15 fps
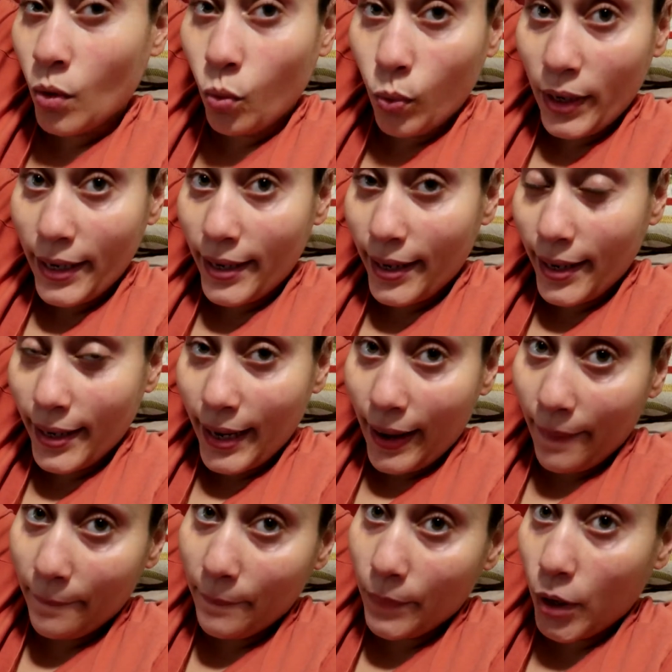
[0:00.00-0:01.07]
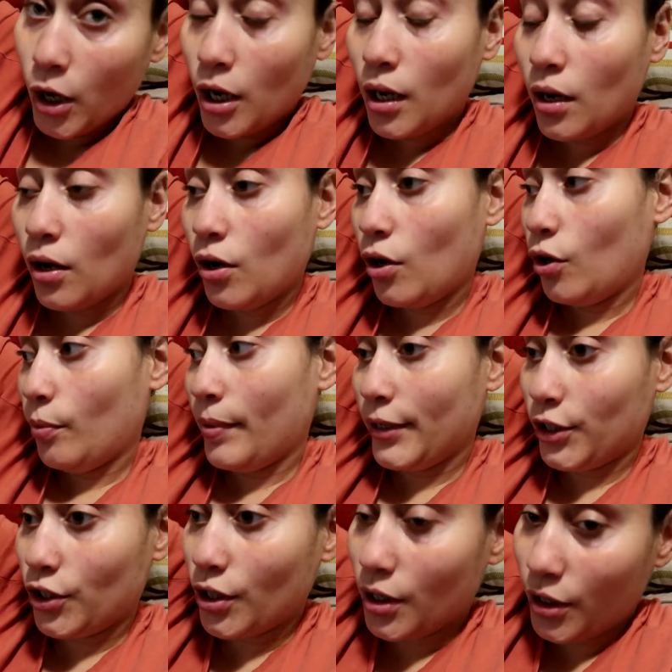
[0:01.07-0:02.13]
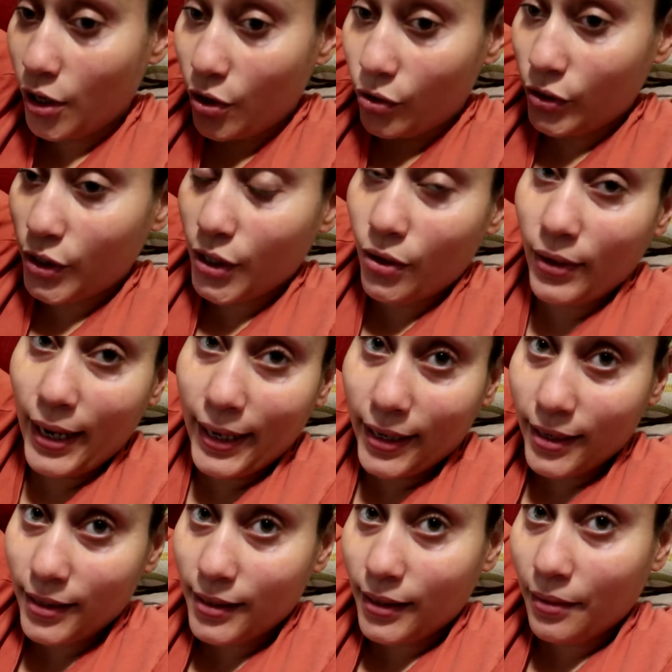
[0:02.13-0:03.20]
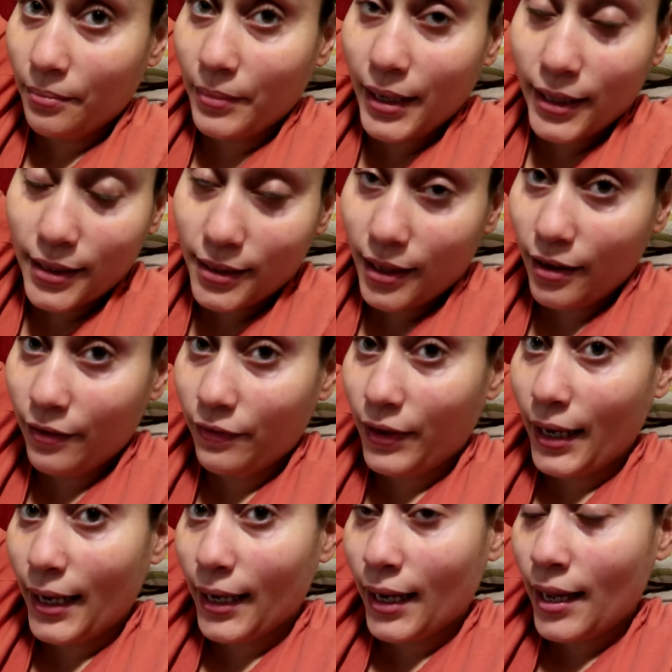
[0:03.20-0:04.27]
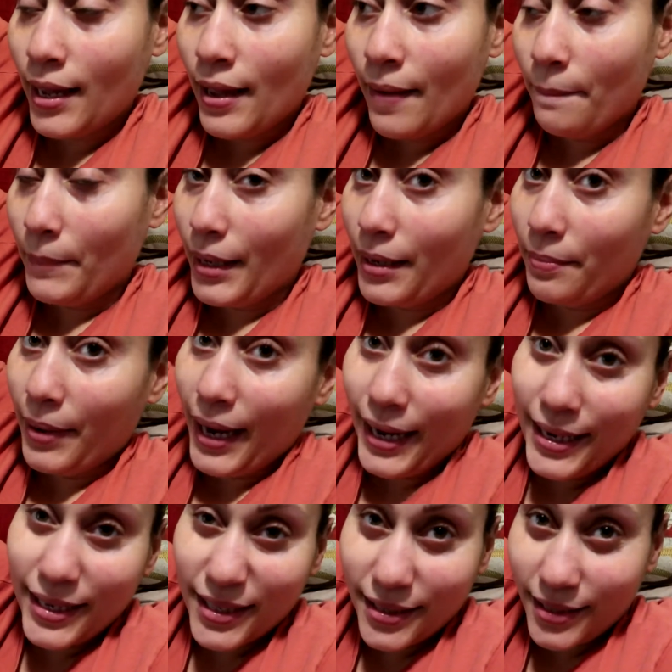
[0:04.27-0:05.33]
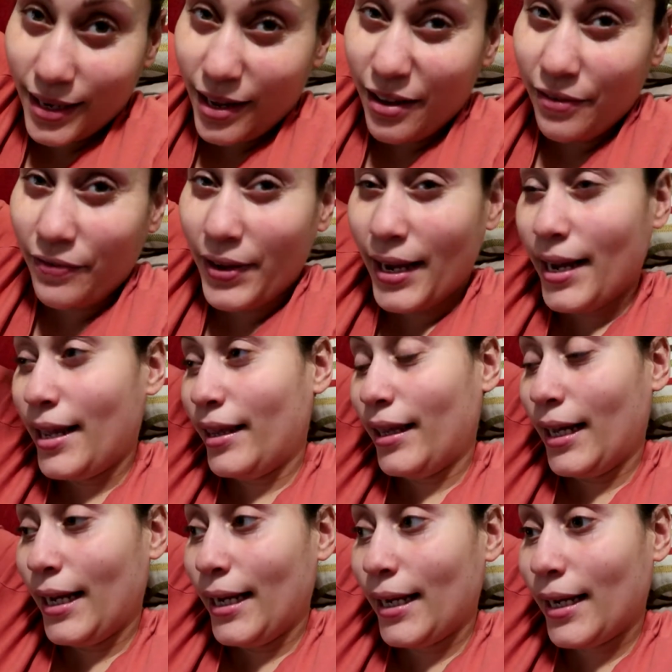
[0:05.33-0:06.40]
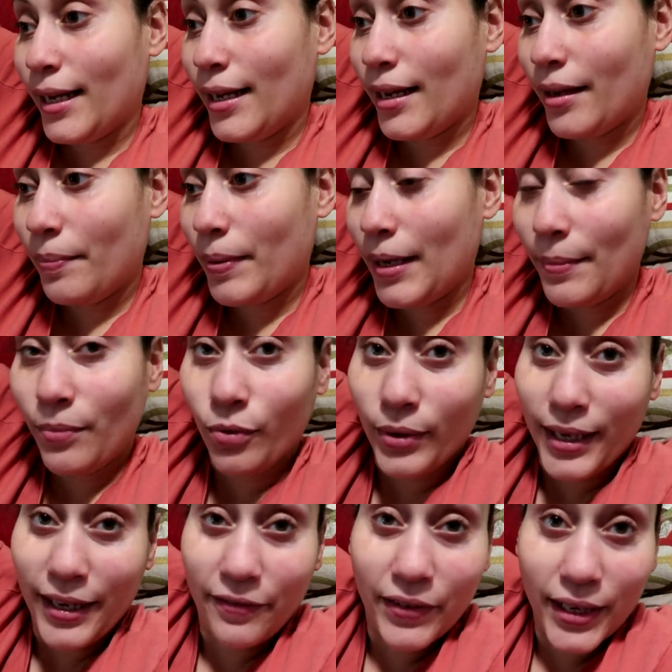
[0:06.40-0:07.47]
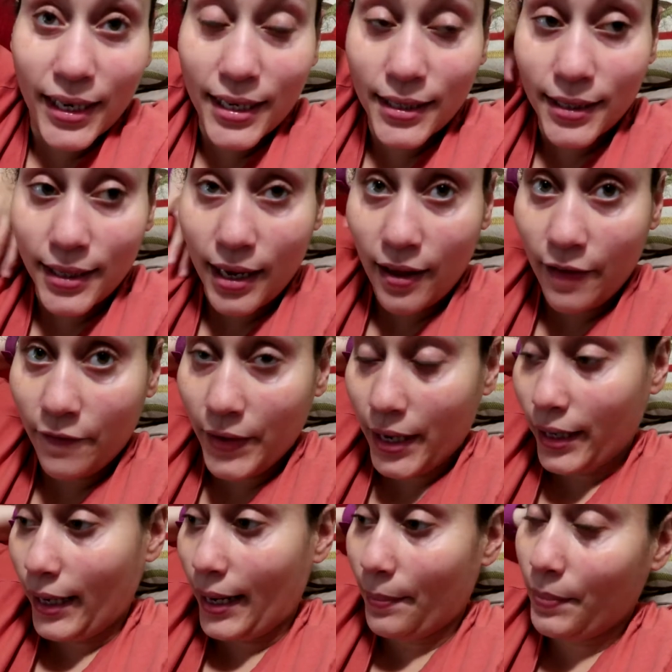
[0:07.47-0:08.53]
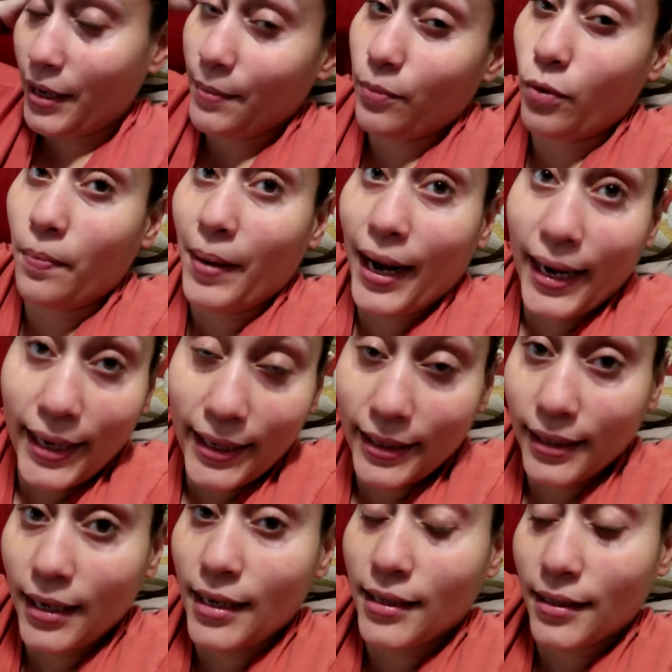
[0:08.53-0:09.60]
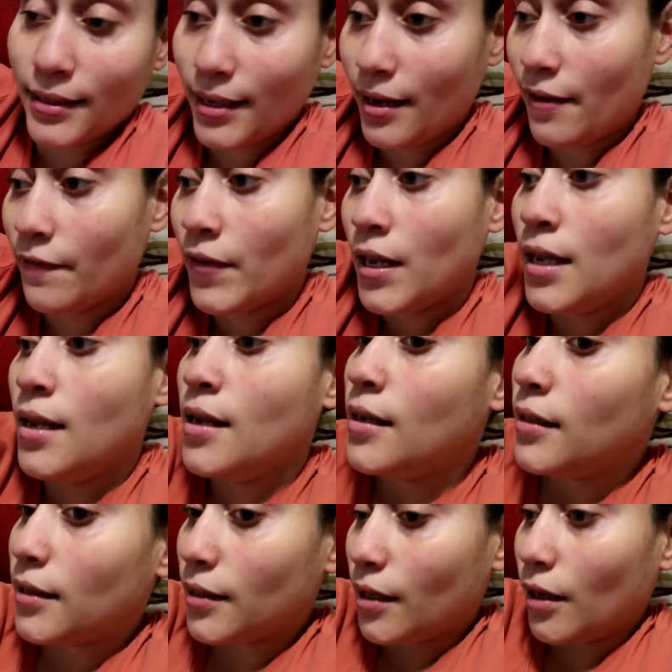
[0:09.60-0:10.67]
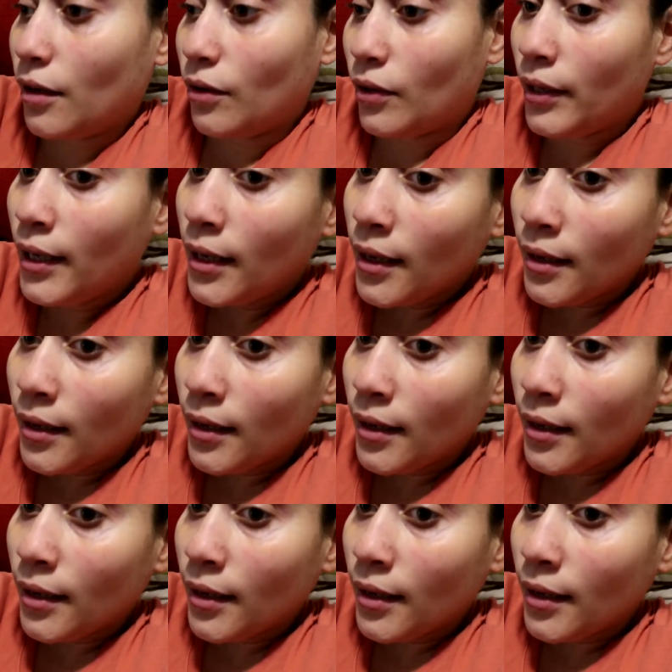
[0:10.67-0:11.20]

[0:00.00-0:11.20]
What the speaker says: went and I bought a whole bunch of clothes. So like it's a mix of like me buying stuff and like people giving us stuff and like people buying us stuff. So